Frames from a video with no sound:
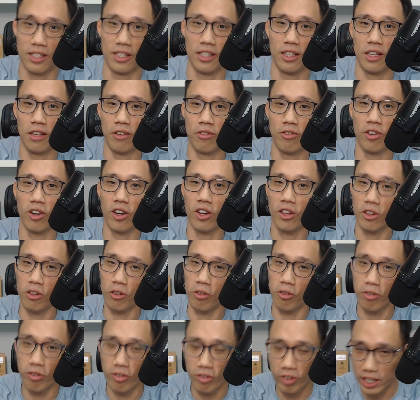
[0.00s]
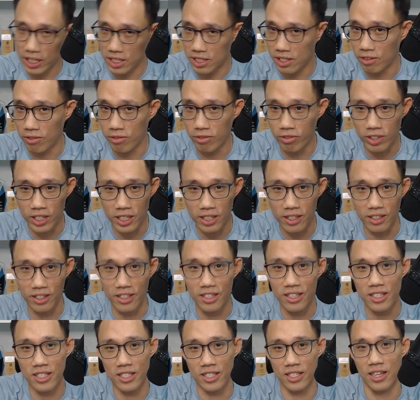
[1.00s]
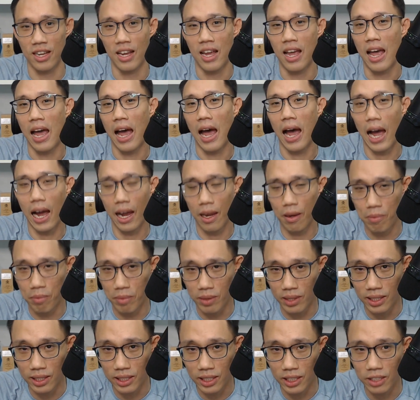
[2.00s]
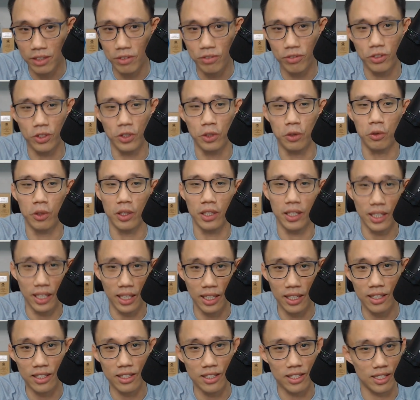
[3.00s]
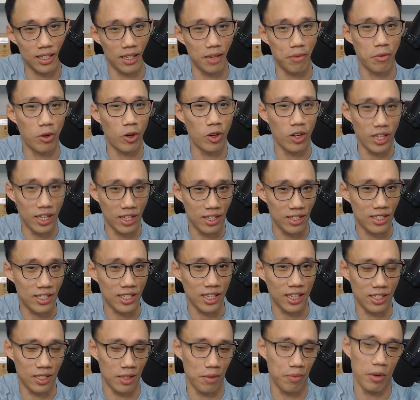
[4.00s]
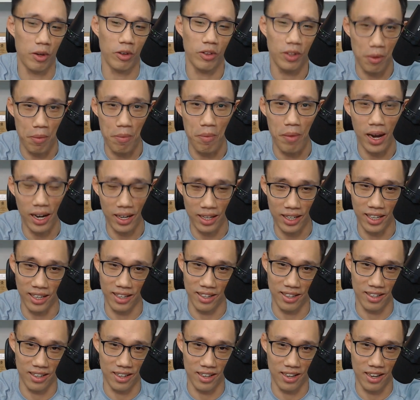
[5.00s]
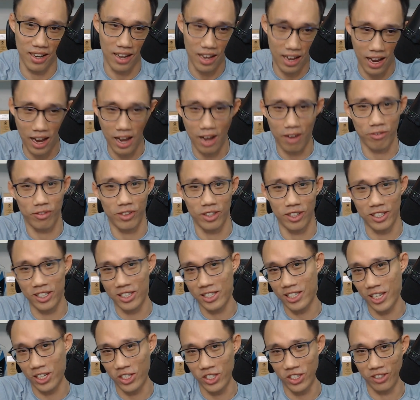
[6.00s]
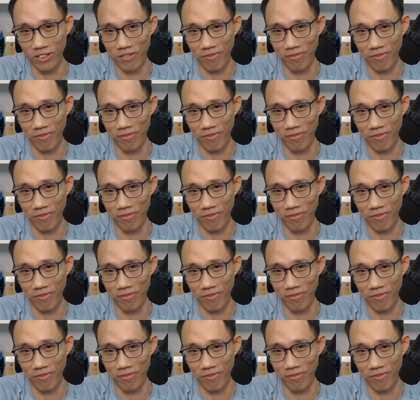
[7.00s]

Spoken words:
If you're into facts and figures, I believe you will gain some more insights about the market after this session.